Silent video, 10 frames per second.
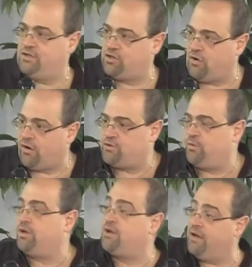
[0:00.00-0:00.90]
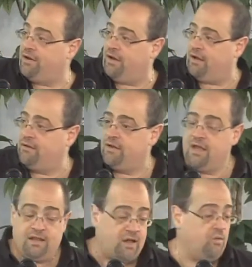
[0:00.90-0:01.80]
charge with a gun on.
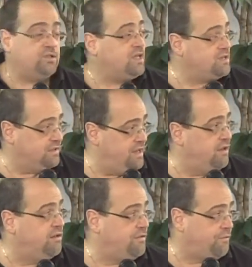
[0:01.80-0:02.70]
Now, it's legal in